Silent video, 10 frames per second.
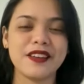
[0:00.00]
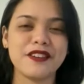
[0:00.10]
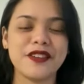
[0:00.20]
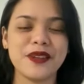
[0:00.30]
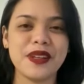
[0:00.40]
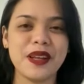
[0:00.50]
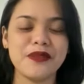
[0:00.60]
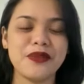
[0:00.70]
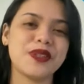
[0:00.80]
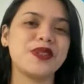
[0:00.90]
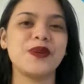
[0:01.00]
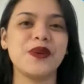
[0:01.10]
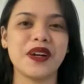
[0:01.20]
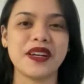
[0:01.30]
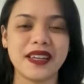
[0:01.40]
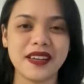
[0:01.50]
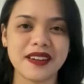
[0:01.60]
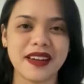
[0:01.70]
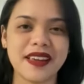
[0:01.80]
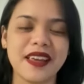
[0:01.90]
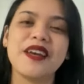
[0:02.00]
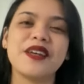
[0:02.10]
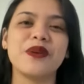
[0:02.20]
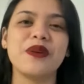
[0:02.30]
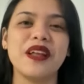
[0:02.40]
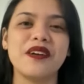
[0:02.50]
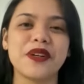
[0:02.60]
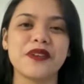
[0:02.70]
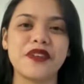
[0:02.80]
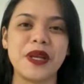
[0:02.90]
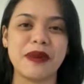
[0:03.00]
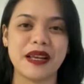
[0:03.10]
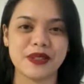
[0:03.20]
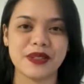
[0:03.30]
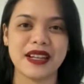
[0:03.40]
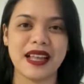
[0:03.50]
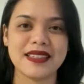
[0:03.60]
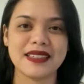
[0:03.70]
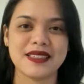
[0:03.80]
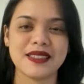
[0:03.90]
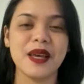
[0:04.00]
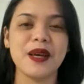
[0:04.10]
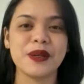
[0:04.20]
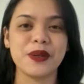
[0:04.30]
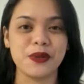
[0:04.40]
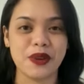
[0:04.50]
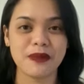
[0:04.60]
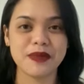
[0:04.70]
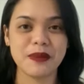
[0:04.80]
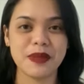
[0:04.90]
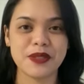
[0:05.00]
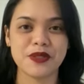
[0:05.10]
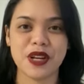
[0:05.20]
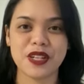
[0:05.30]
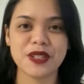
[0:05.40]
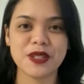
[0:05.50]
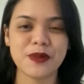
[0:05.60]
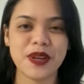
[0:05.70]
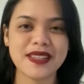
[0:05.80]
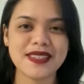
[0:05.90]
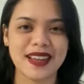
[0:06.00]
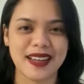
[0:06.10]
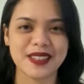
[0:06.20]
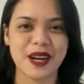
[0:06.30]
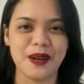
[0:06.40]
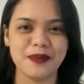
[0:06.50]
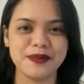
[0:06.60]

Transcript: if you love what you are hearing, you will love our free masterclasses. Go grab them at strategysprints.com.